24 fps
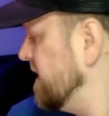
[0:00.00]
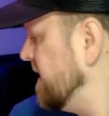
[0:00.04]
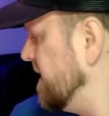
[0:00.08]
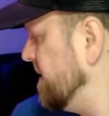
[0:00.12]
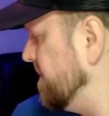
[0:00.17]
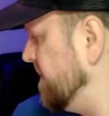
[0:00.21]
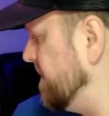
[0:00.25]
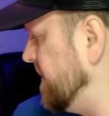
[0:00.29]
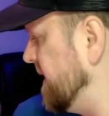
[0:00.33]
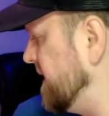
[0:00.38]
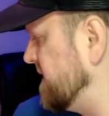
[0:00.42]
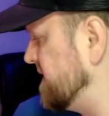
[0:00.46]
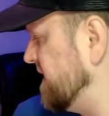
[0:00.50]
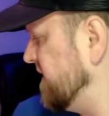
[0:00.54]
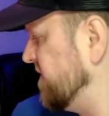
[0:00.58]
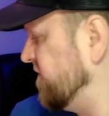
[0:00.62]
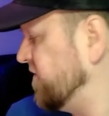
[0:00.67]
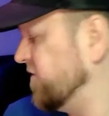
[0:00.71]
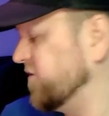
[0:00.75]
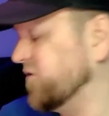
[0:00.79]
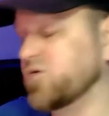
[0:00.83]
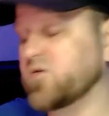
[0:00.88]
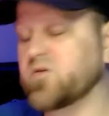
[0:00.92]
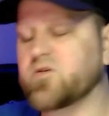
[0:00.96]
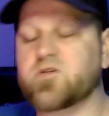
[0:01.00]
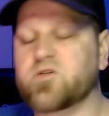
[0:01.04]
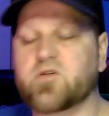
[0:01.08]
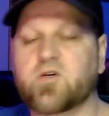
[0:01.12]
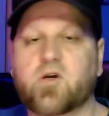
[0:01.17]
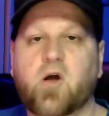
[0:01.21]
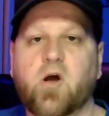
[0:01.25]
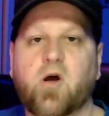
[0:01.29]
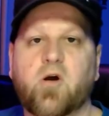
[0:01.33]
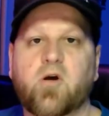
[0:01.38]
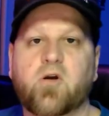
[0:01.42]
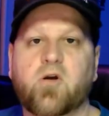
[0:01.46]
But if you use the
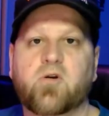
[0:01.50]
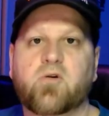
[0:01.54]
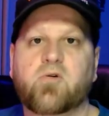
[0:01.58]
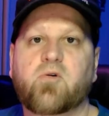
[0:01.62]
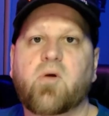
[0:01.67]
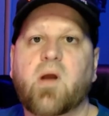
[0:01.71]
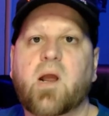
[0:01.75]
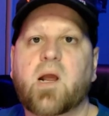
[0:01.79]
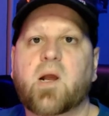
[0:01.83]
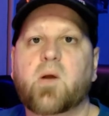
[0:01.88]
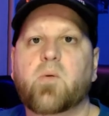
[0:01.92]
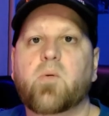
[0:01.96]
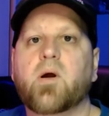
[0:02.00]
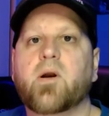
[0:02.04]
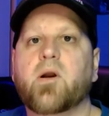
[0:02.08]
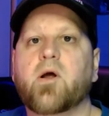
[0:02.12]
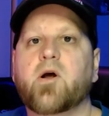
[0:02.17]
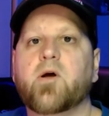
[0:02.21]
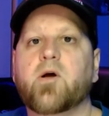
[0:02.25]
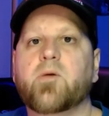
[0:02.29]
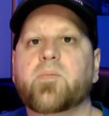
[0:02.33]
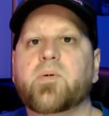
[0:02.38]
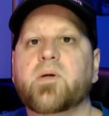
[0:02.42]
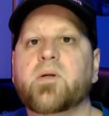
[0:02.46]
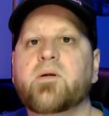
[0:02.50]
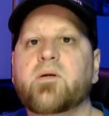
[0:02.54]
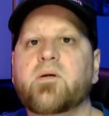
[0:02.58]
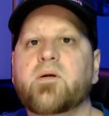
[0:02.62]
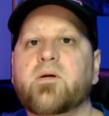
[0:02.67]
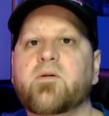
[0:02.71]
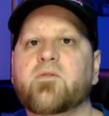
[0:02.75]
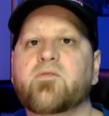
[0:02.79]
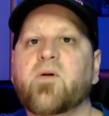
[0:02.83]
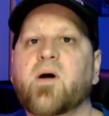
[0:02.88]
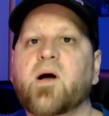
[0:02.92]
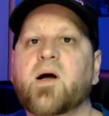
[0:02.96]
code
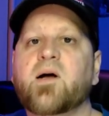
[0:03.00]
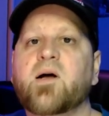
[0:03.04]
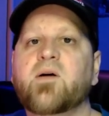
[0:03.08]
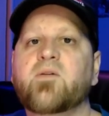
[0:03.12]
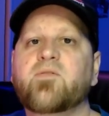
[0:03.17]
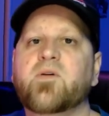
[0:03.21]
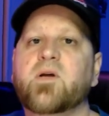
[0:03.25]
CRACK1OPEN5,